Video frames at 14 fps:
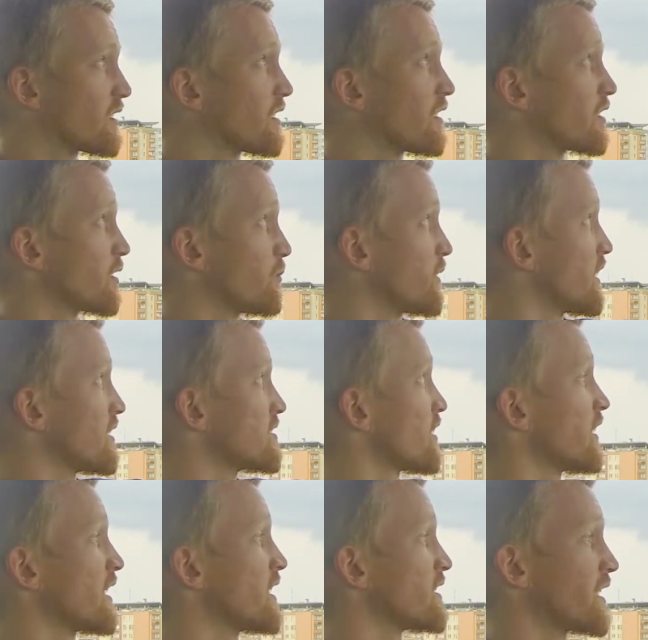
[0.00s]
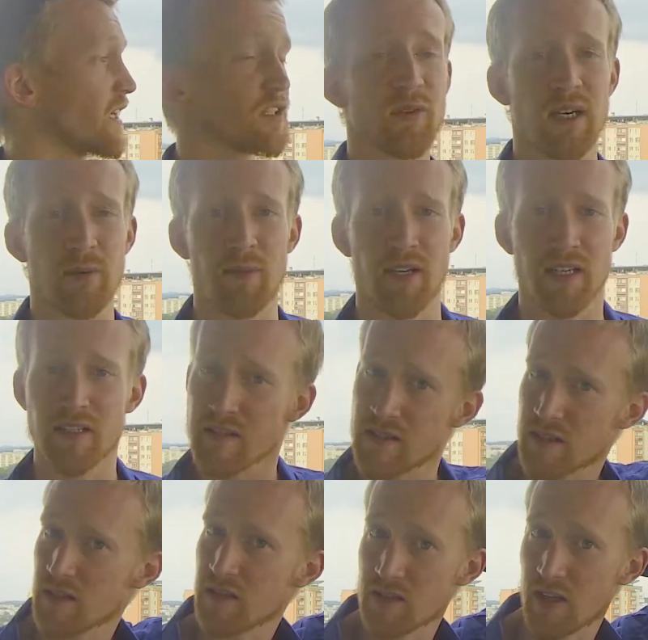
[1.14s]
It could be sunny in like 20 minutes,
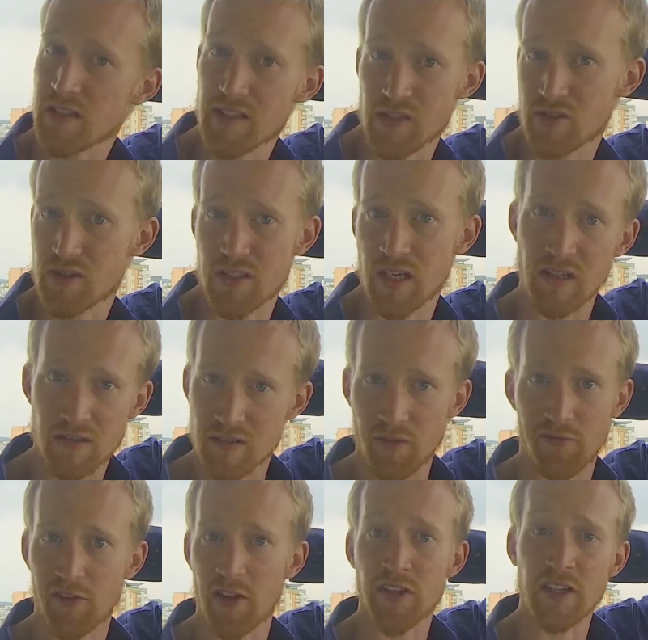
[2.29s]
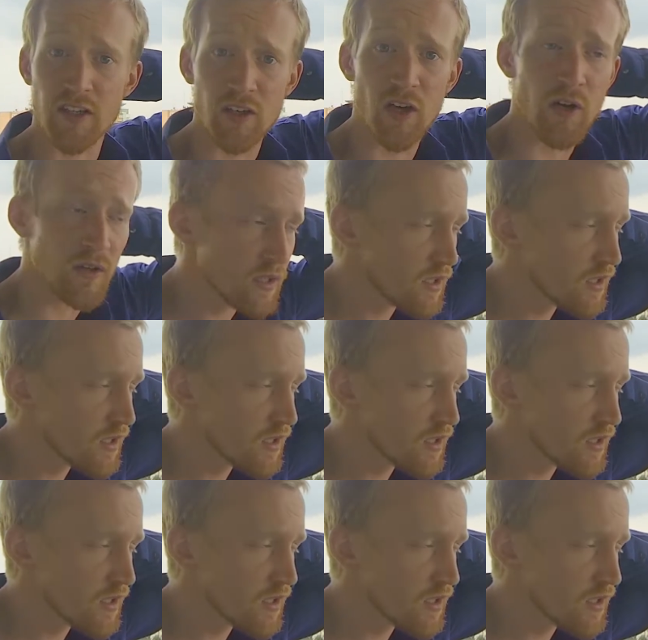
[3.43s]
so that's interesting. Some fun thing to note.